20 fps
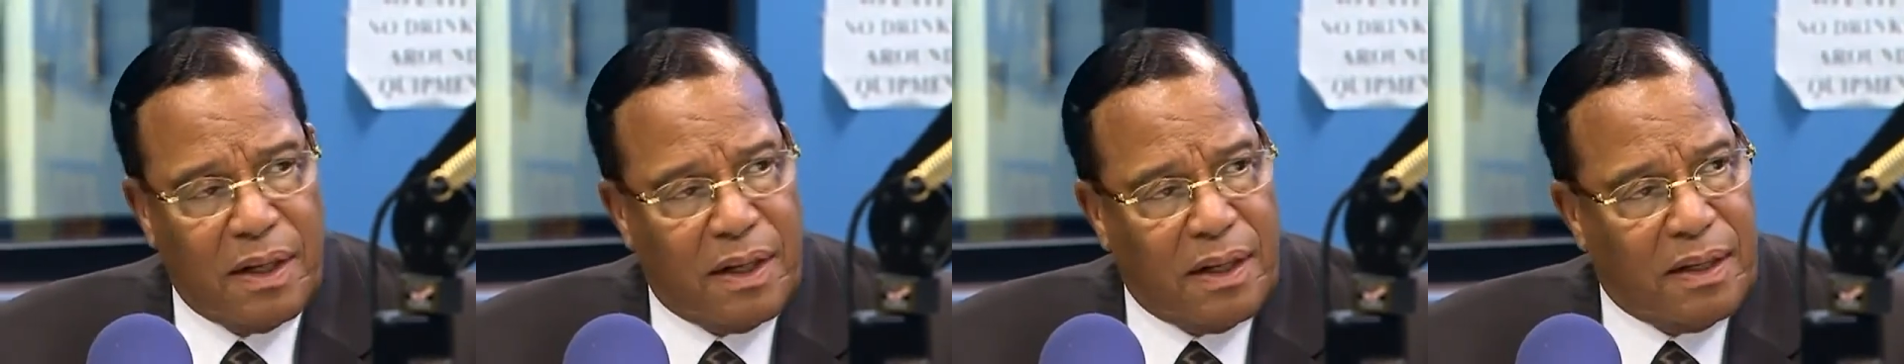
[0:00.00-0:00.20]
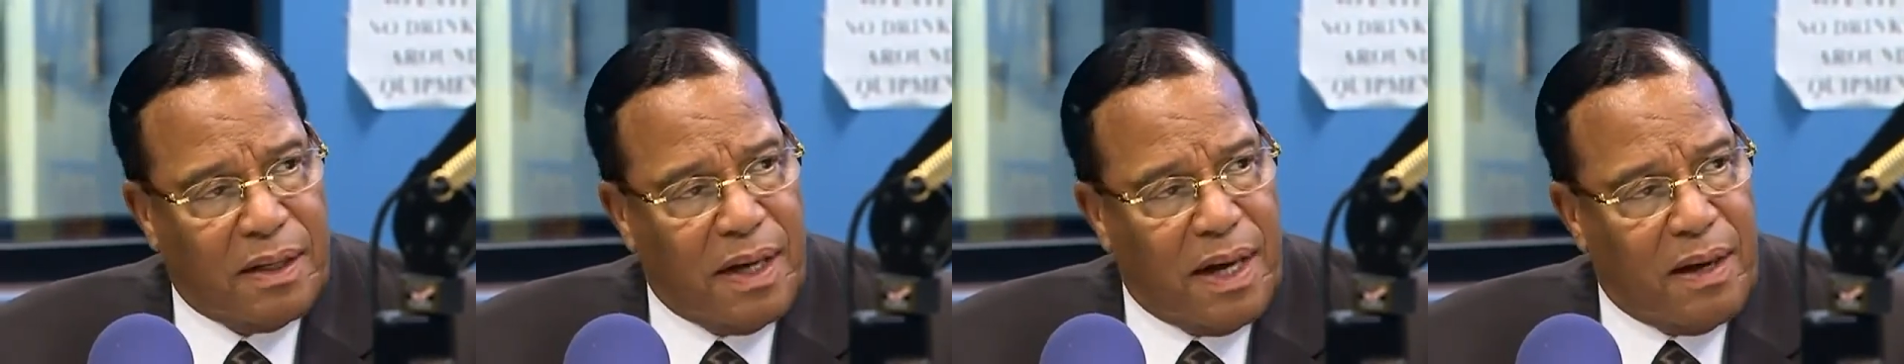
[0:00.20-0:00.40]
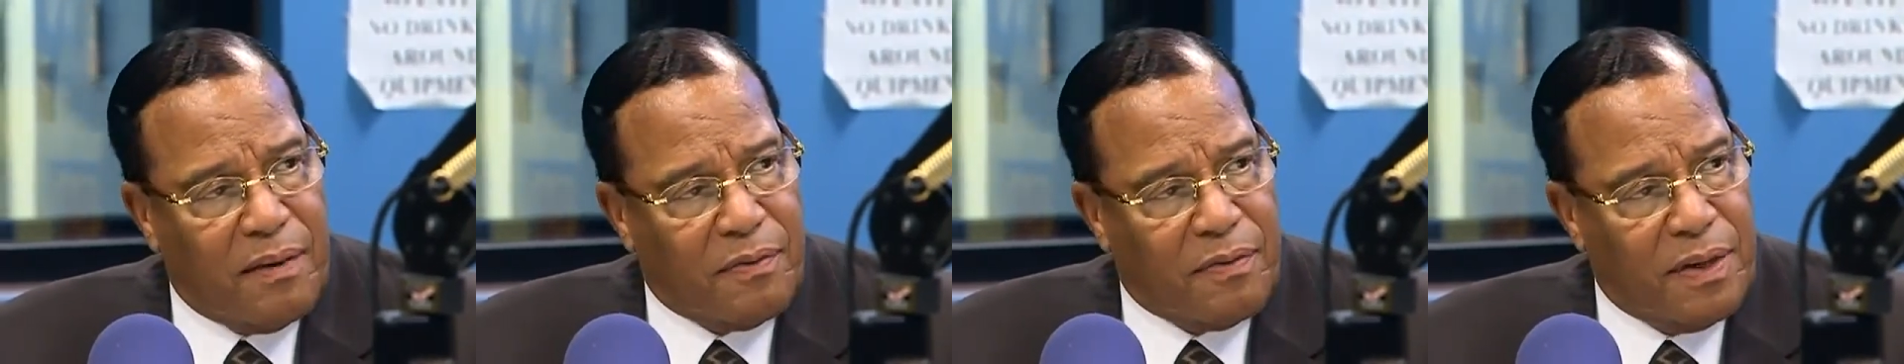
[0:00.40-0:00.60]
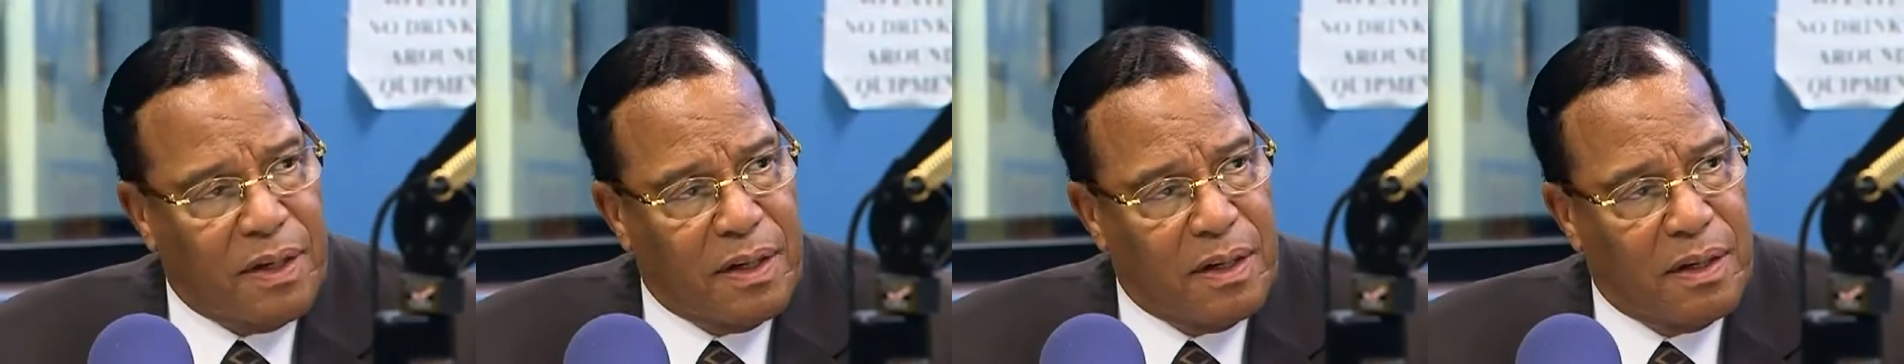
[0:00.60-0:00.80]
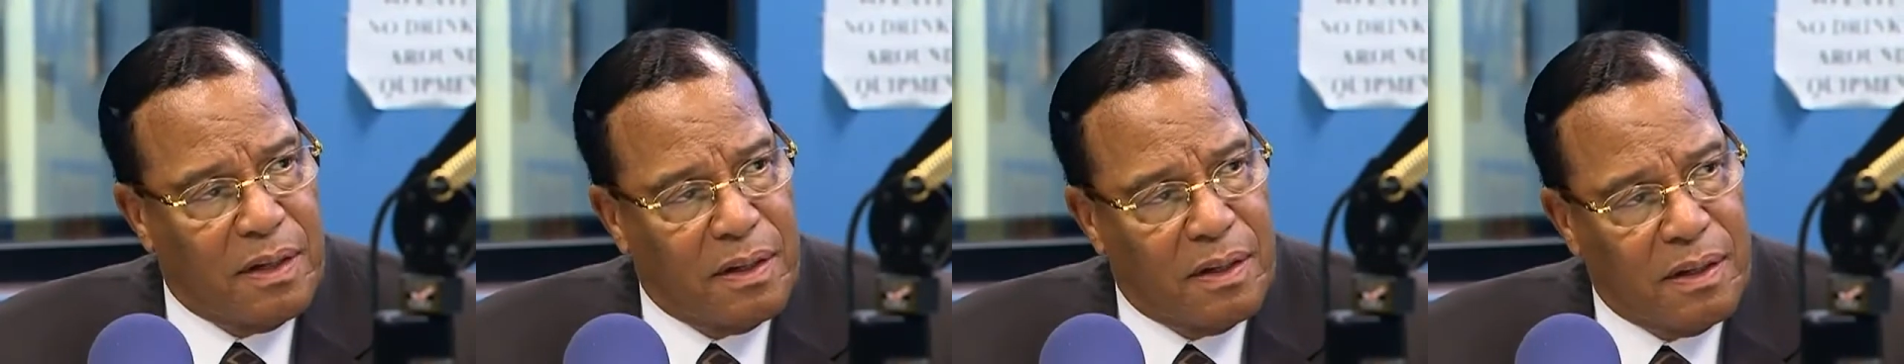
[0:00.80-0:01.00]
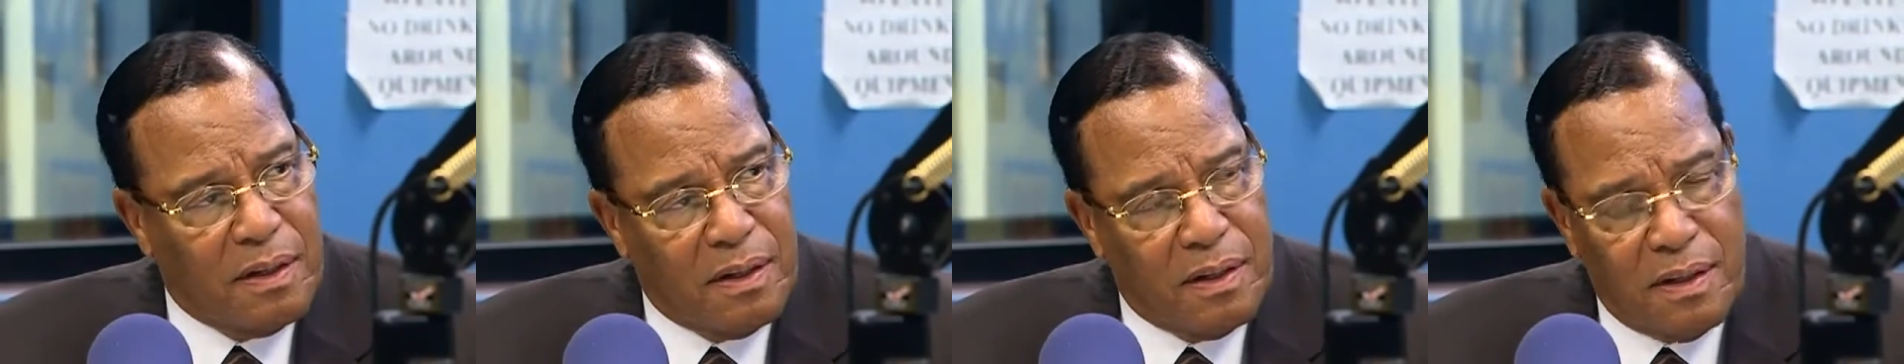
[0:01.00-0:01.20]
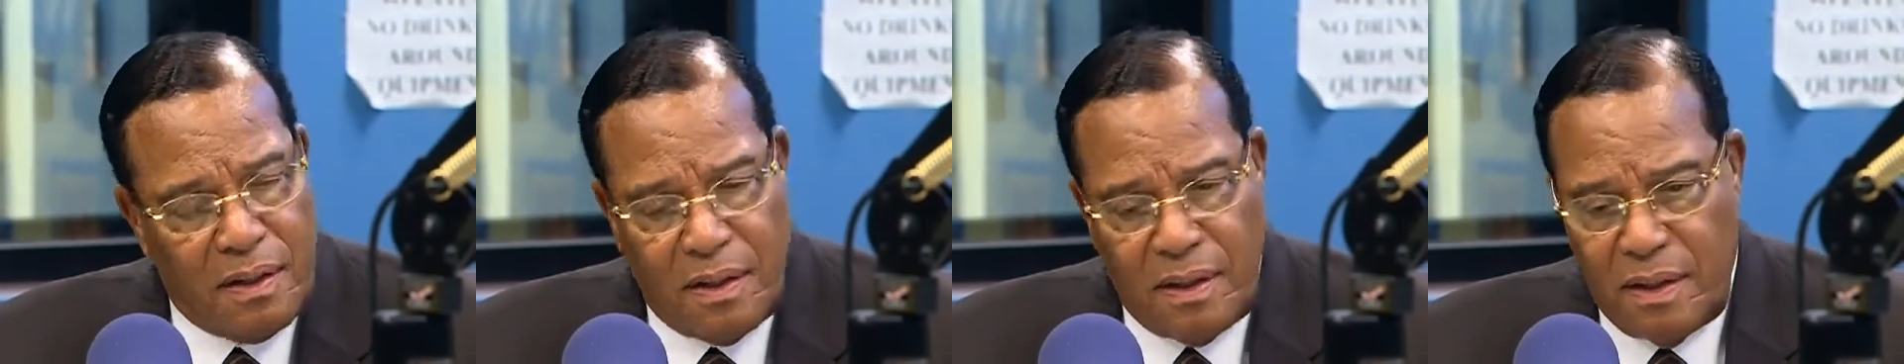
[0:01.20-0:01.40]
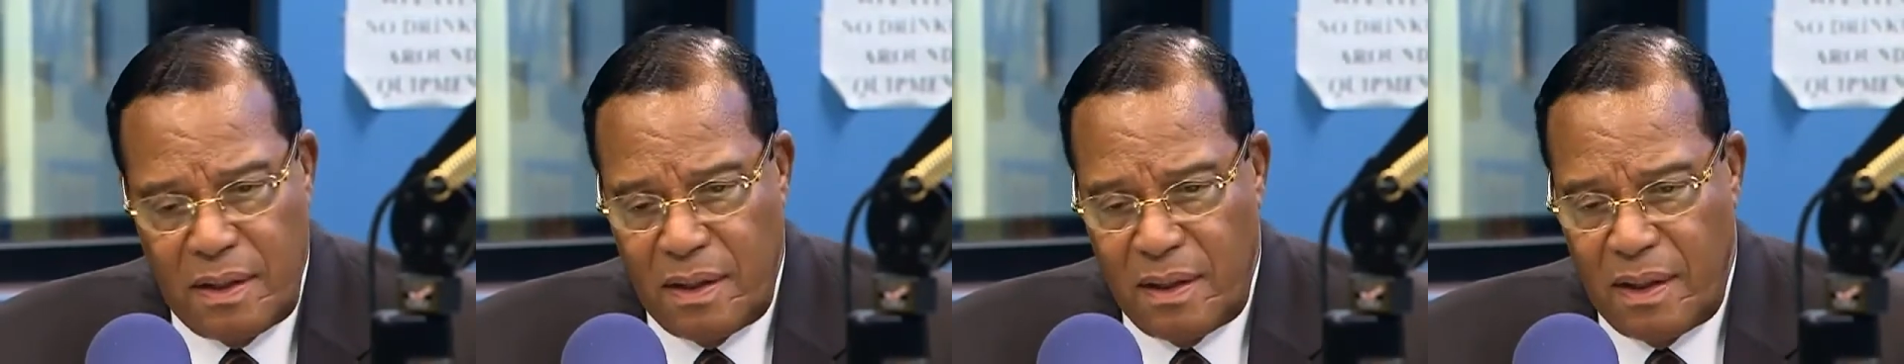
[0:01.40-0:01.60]
Gaddafi
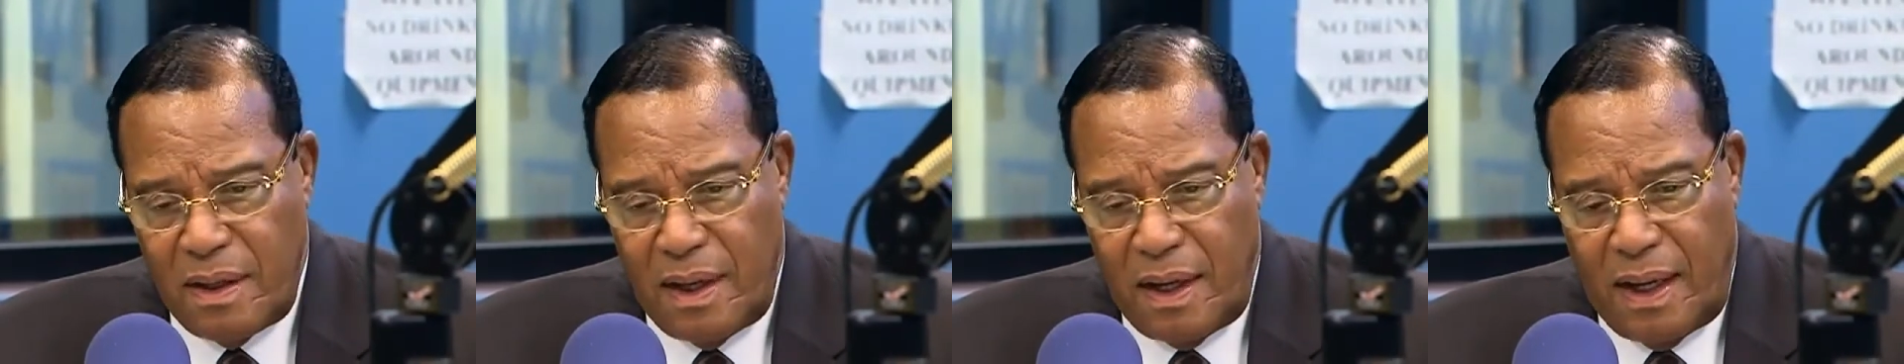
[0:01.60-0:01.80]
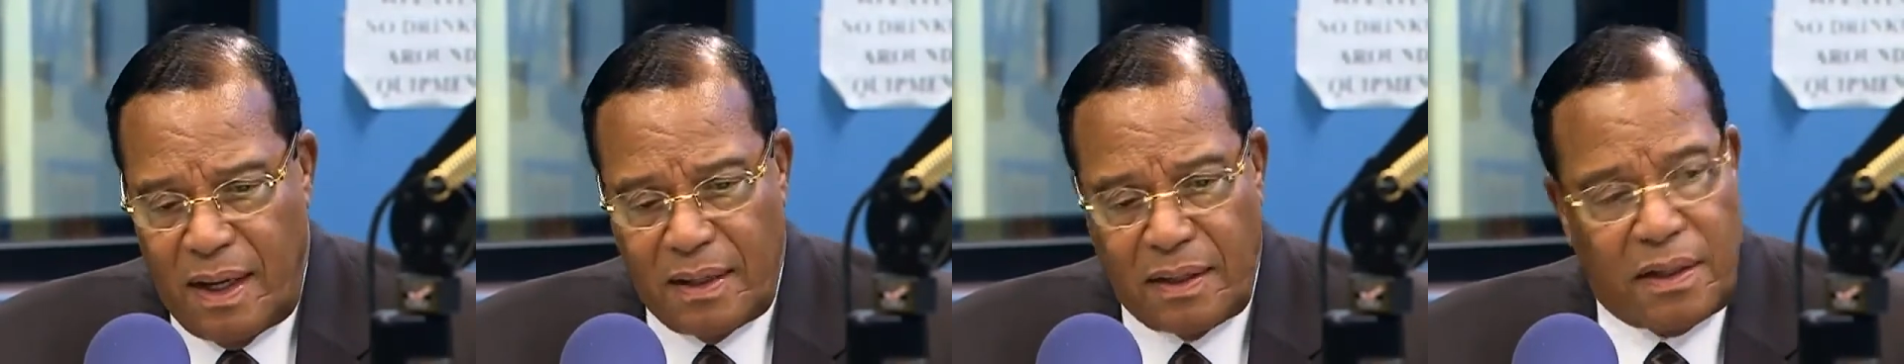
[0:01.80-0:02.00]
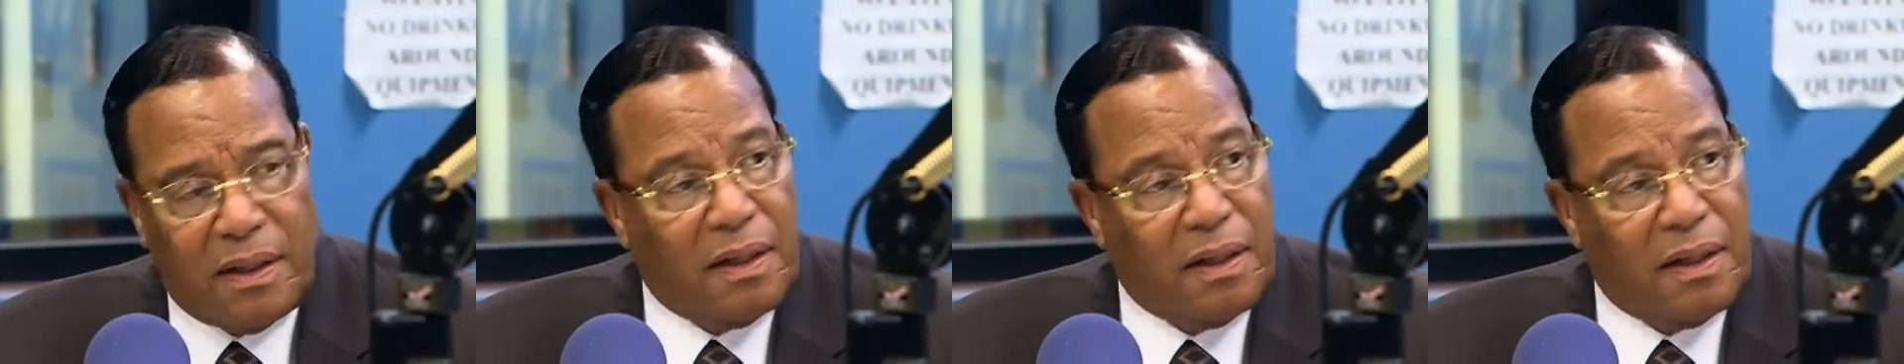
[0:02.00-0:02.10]
and